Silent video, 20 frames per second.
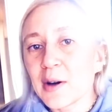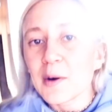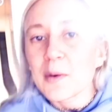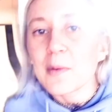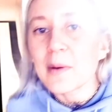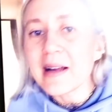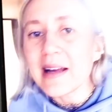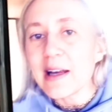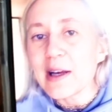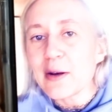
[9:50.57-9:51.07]

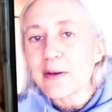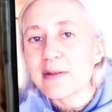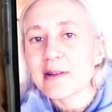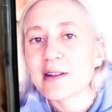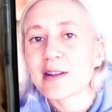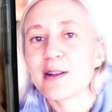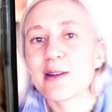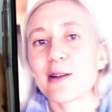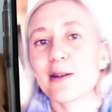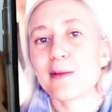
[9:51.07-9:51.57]
We used to
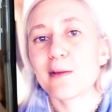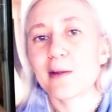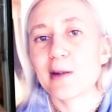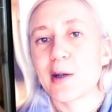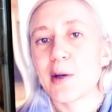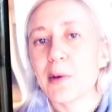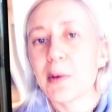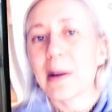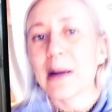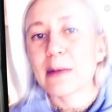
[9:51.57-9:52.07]
do
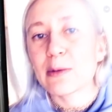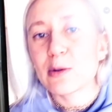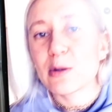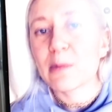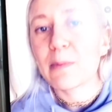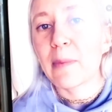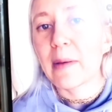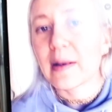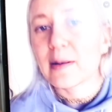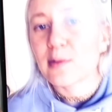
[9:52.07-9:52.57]
200
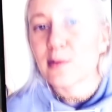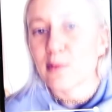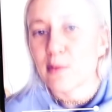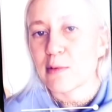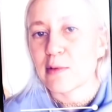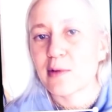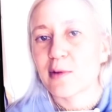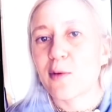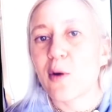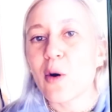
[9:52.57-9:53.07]
pistol
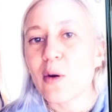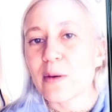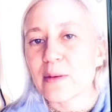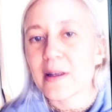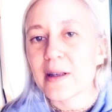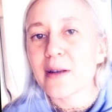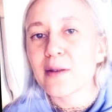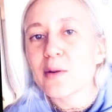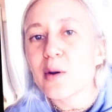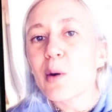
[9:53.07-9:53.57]
squats
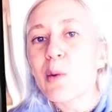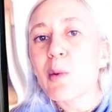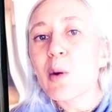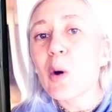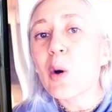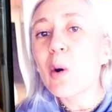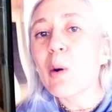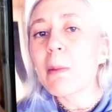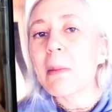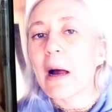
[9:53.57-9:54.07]
as a
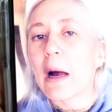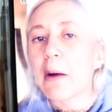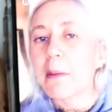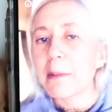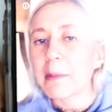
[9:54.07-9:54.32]
warm-up.